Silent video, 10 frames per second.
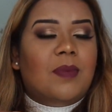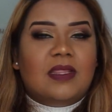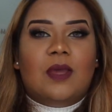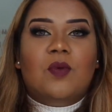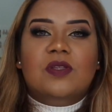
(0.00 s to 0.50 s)

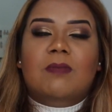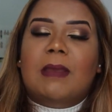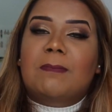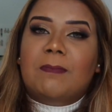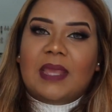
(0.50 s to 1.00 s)
But that was
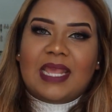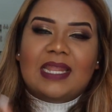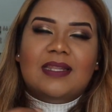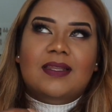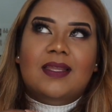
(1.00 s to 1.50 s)
my
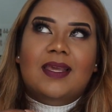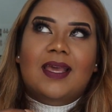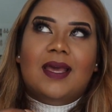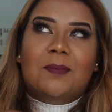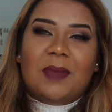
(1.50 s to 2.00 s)
main
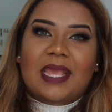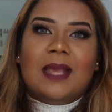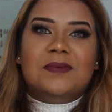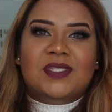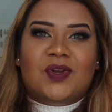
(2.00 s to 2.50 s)

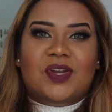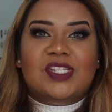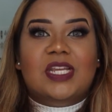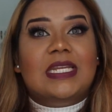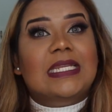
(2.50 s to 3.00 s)
makeup
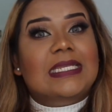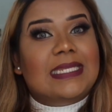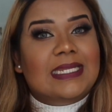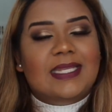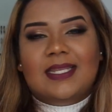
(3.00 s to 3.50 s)
storage, and it
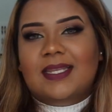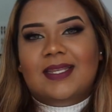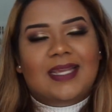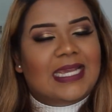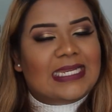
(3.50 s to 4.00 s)

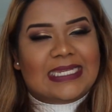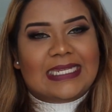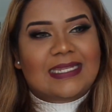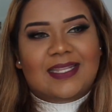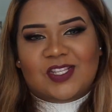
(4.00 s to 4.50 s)

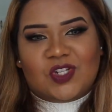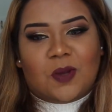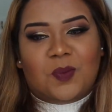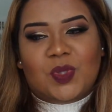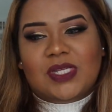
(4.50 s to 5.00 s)
did the
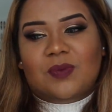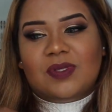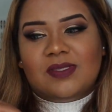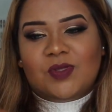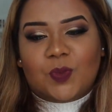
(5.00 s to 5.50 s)
job, which I
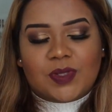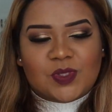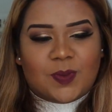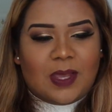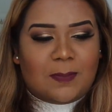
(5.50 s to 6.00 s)
was super
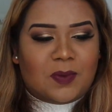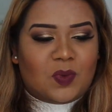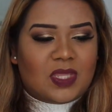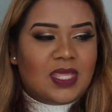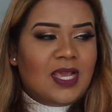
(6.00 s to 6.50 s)
happy
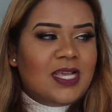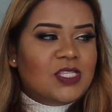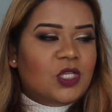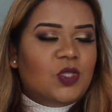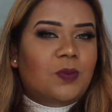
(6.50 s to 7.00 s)
with.
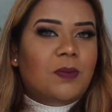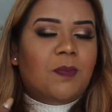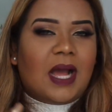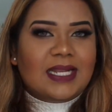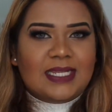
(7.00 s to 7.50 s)
So to
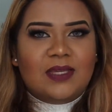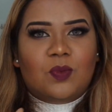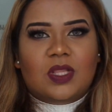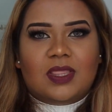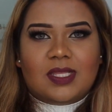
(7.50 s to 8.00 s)
be
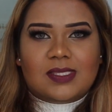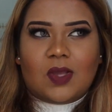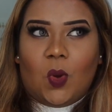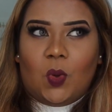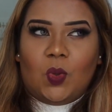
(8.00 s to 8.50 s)
parting with
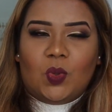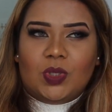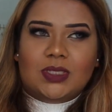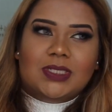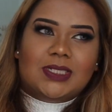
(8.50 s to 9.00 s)
this
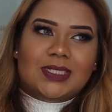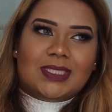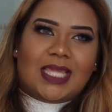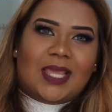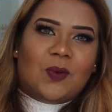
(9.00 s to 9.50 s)
old
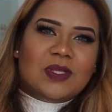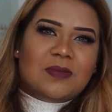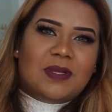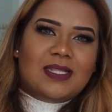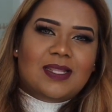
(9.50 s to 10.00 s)
thing
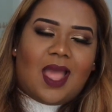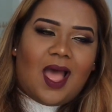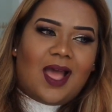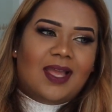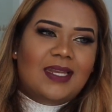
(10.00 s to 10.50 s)
was a bit
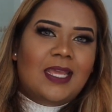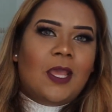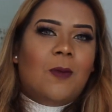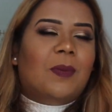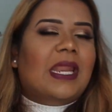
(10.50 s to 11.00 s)
hard,
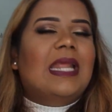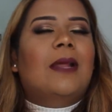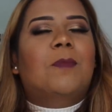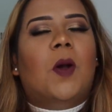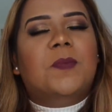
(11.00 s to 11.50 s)
but I
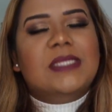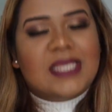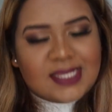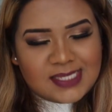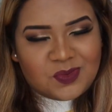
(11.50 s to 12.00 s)
am
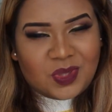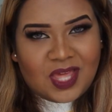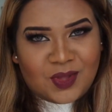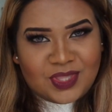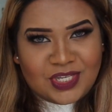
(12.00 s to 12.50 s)
obsessed with
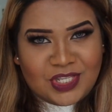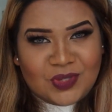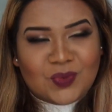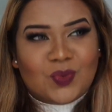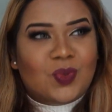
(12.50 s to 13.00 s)
how the
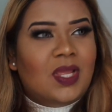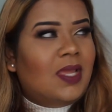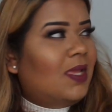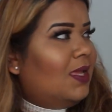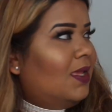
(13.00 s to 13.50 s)
new